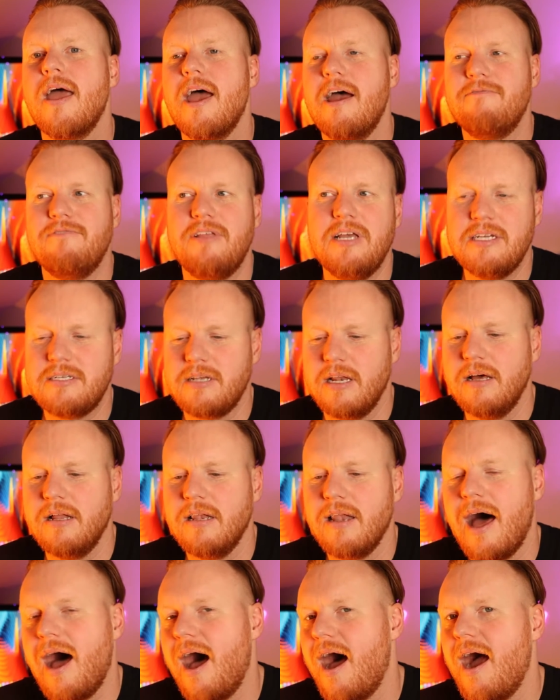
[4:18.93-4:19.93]
of these
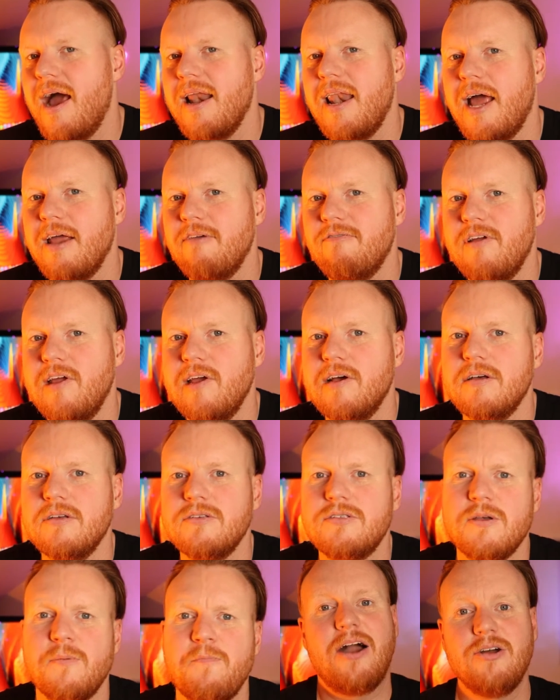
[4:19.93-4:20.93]
little highlight
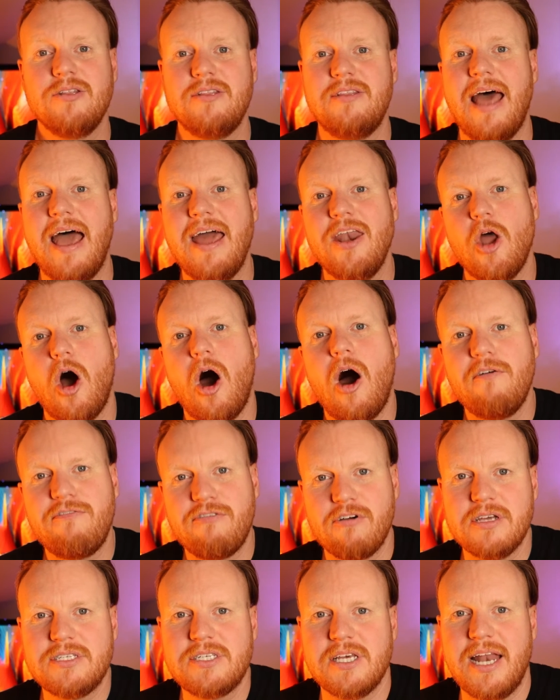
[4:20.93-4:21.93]
reels that I could then
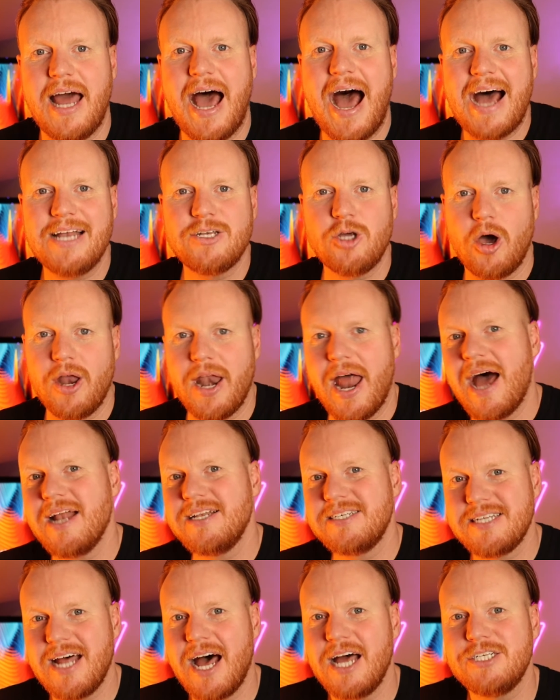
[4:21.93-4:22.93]
offer as an add-on
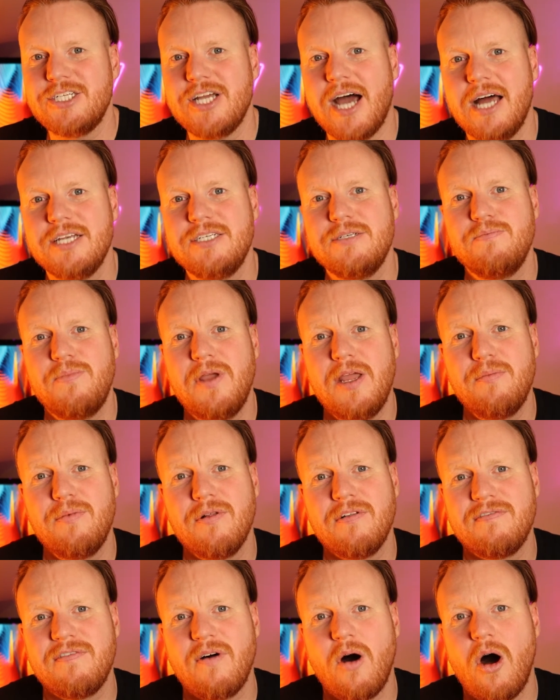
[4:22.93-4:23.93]
and start charging
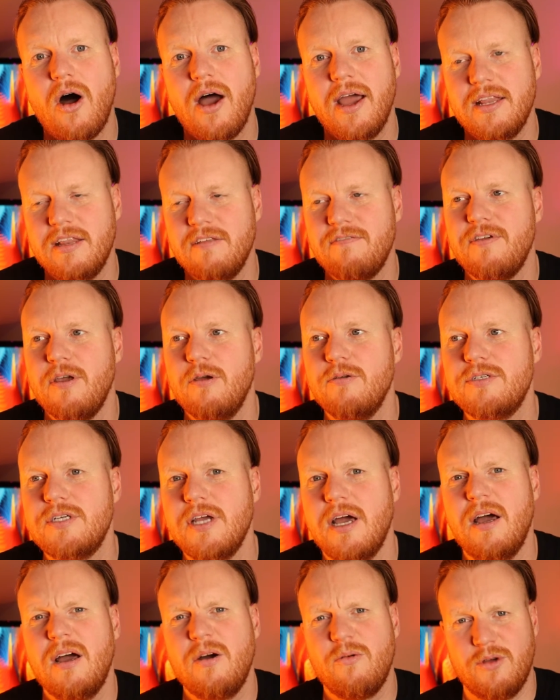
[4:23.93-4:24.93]
people for in the
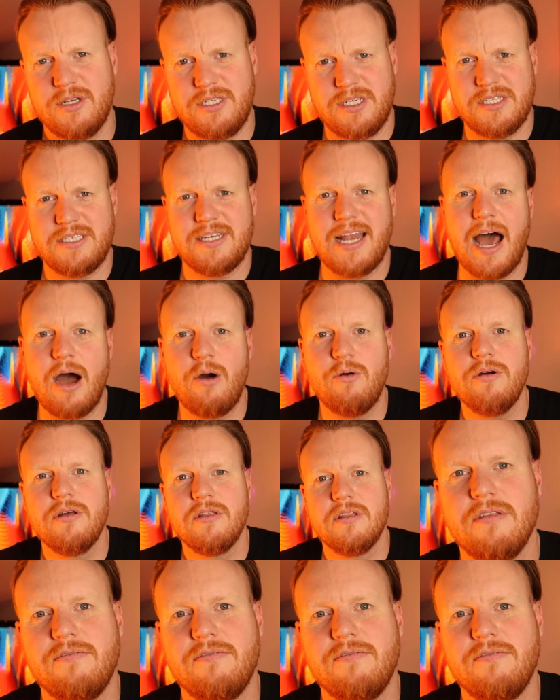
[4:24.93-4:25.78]
future, which is now.